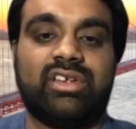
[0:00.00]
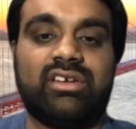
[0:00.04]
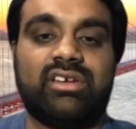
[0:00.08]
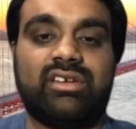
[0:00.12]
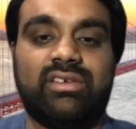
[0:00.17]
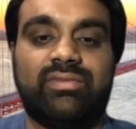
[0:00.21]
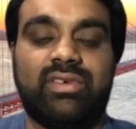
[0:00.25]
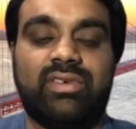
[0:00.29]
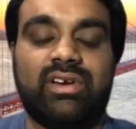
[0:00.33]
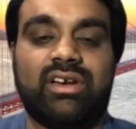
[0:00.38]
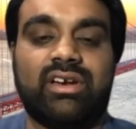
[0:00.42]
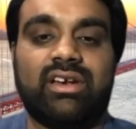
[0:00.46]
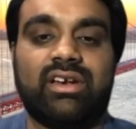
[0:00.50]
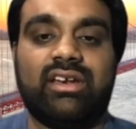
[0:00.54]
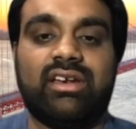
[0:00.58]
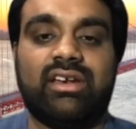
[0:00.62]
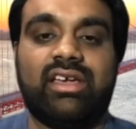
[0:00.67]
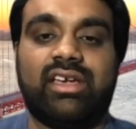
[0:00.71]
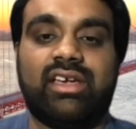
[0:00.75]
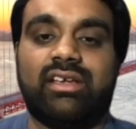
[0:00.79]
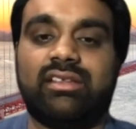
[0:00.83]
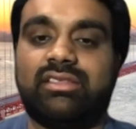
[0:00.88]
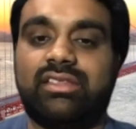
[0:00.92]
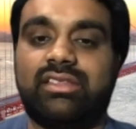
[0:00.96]
differently.
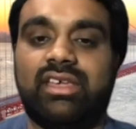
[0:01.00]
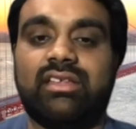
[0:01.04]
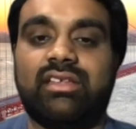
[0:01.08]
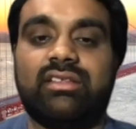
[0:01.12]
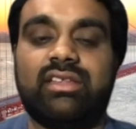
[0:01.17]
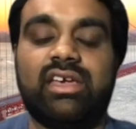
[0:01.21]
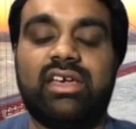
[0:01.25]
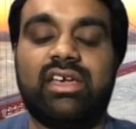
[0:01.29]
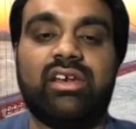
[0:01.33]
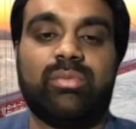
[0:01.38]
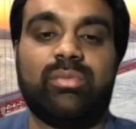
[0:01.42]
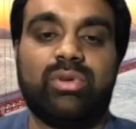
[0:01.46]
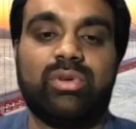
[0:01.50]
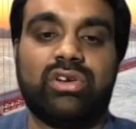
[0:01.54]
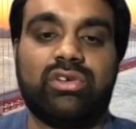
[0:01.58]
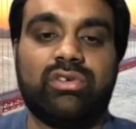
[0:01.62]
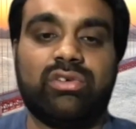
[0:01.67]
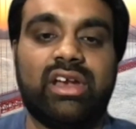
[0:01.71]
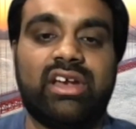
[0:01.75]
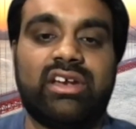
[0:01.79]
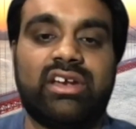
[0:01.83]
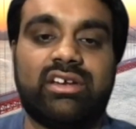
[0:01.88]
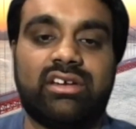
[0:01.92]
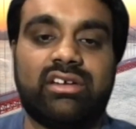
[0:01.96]
Like they are able
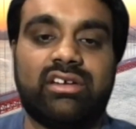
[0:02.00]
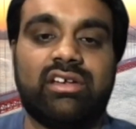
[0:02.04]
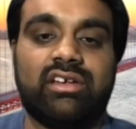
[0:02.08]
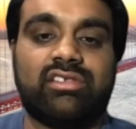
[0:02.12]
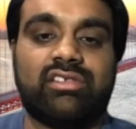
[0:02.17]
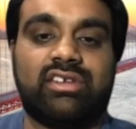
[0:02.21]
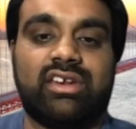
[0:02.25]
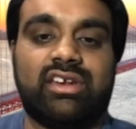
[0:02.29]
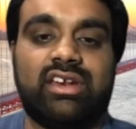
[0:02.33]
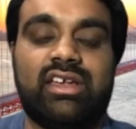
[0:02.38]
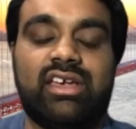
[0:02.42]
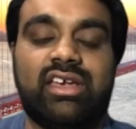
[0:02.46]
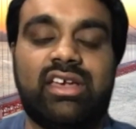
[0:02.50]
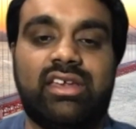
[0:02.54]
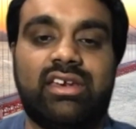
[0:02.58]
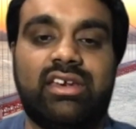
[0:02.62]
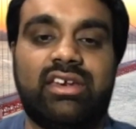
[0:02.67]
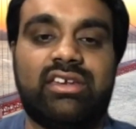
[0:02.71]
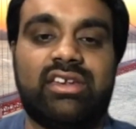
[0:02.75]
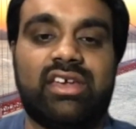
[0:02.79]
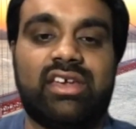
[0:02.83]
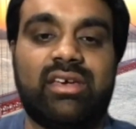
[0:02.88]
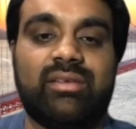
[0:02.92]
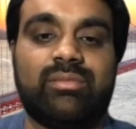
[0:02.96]
to enter Australia
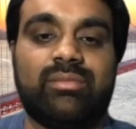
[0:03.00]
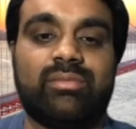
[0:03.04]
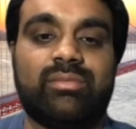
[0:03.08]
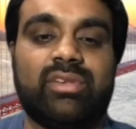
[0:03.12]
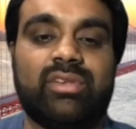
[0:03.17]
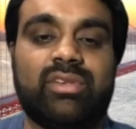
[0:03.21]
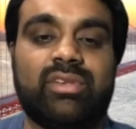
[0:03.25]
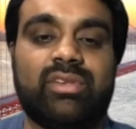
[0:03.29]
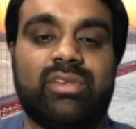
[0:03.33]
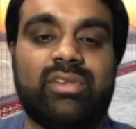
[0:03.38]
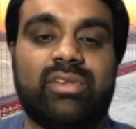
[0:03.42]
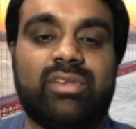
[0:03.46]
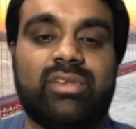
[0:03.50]
anytime, even